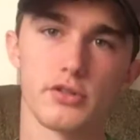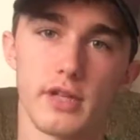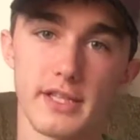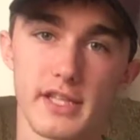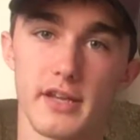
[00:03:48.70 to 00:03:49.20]
So
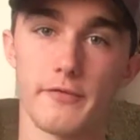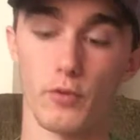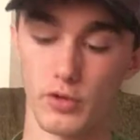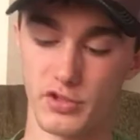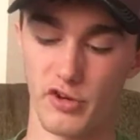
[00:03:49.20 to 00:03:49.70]
that's it
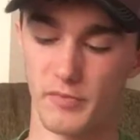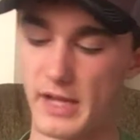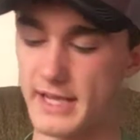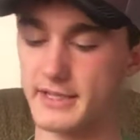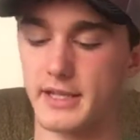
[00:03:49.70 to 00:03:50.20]
for soft
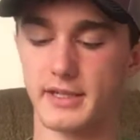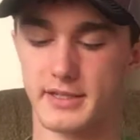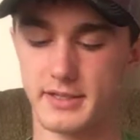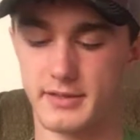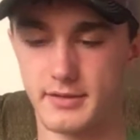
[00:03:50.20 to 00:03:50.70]

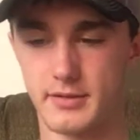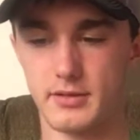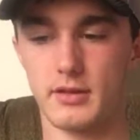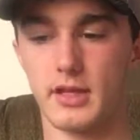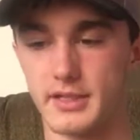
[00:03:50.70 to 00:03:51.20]
plastics.
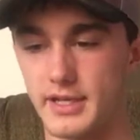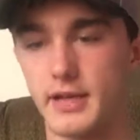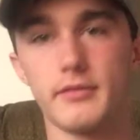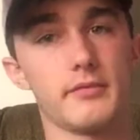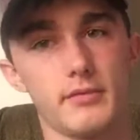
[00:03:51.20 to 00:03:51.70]
Like I
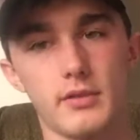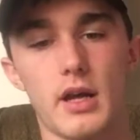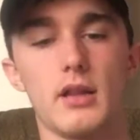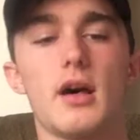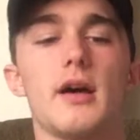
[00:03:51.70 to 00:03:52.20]
said,
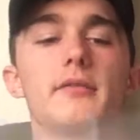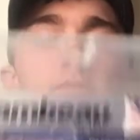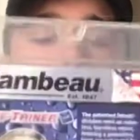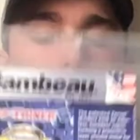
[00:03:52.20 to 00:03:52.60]
not a lot.